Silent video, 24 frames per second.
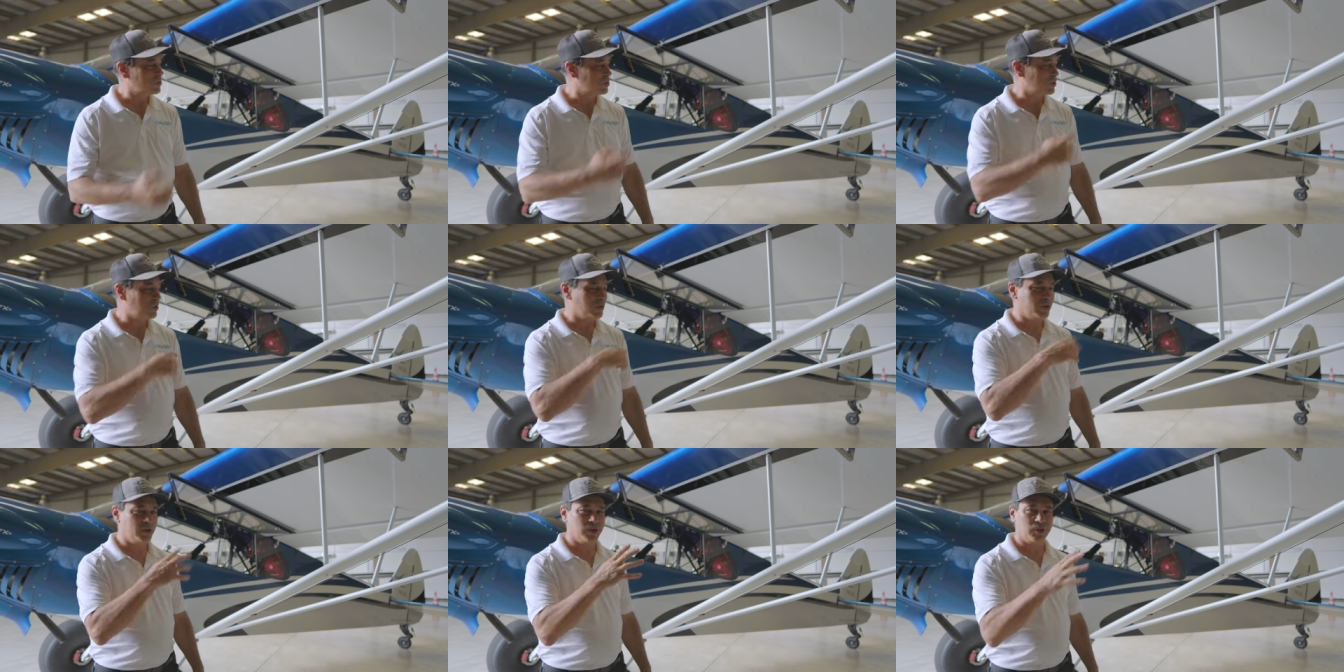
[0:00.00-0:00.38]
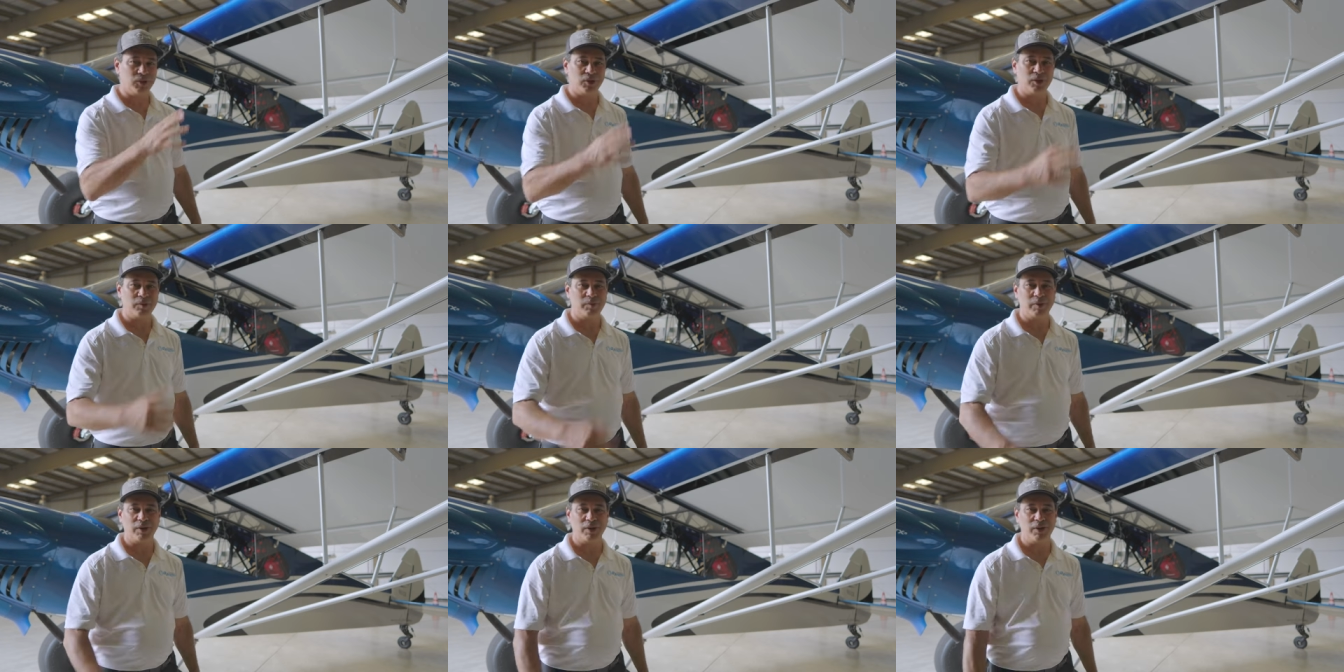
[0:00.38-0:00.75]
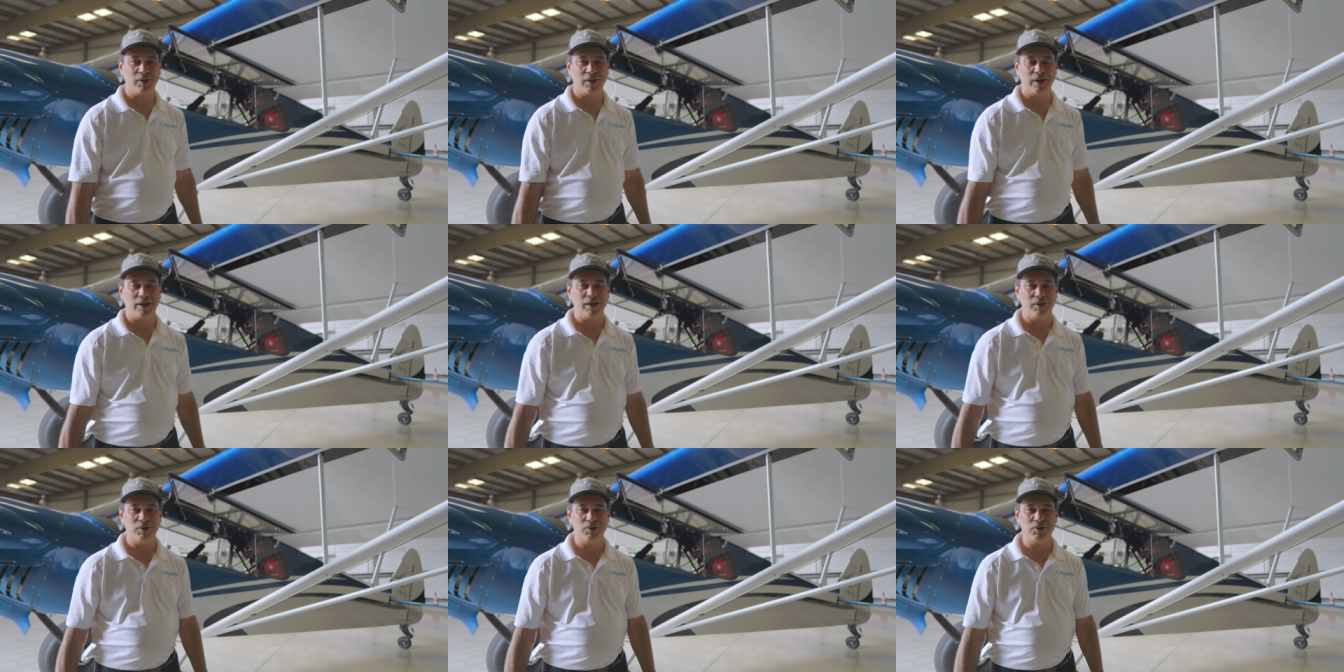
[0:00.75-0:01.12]
show you a little bit of
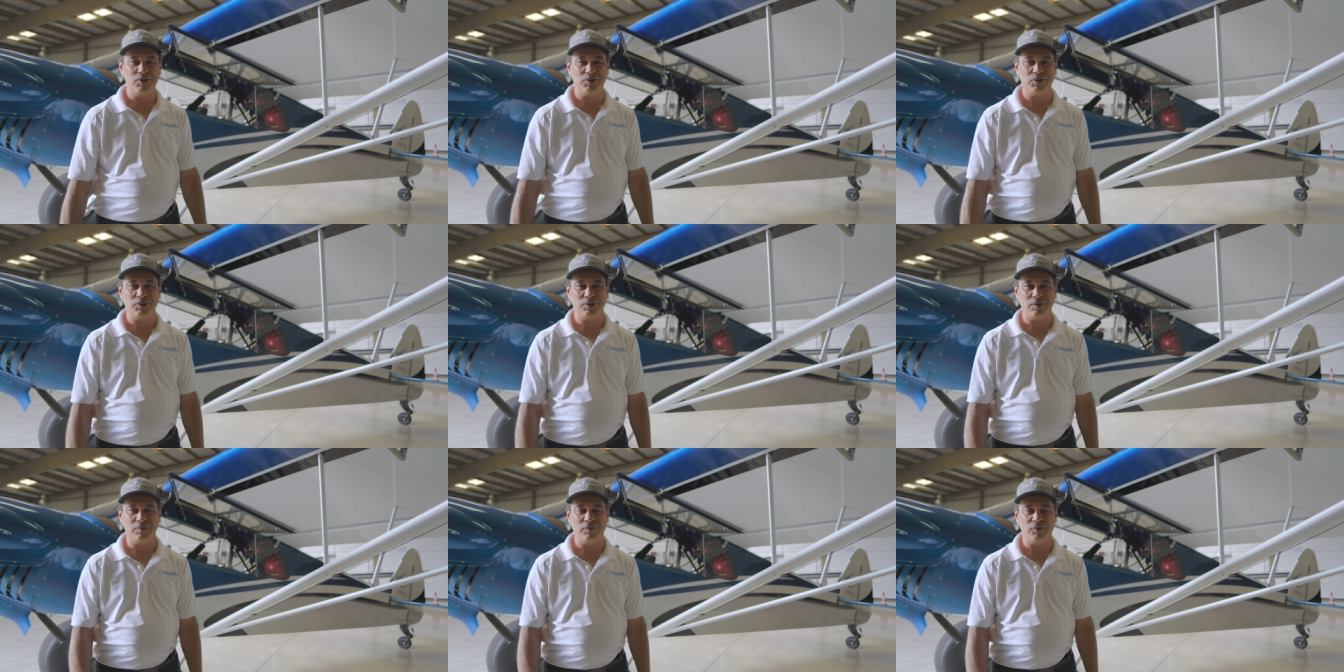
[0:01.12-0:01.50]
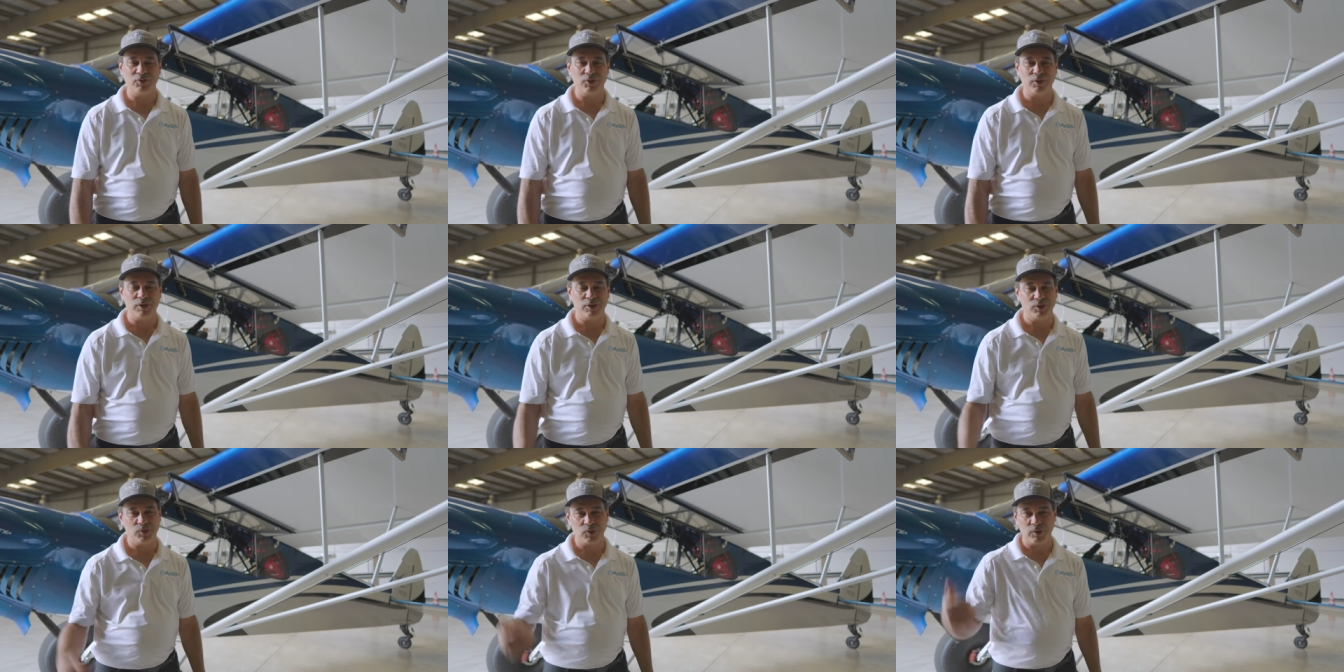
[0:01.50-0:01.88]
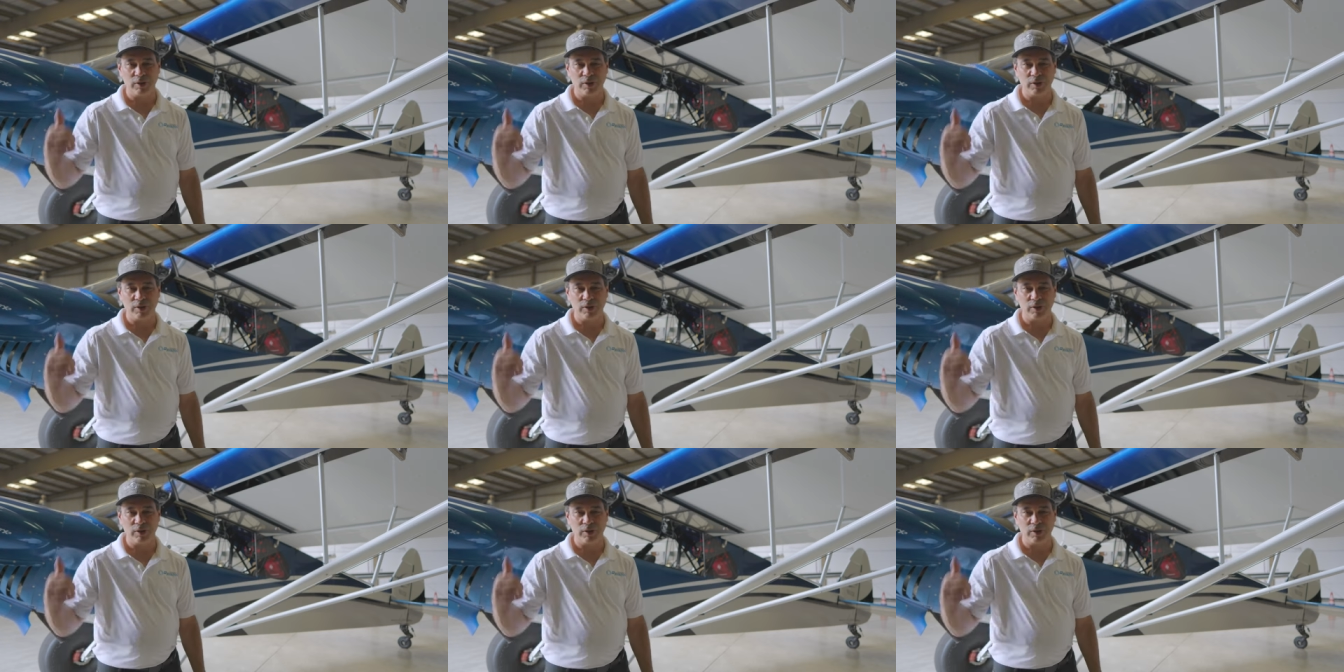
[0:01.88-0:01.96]
that and do some footage.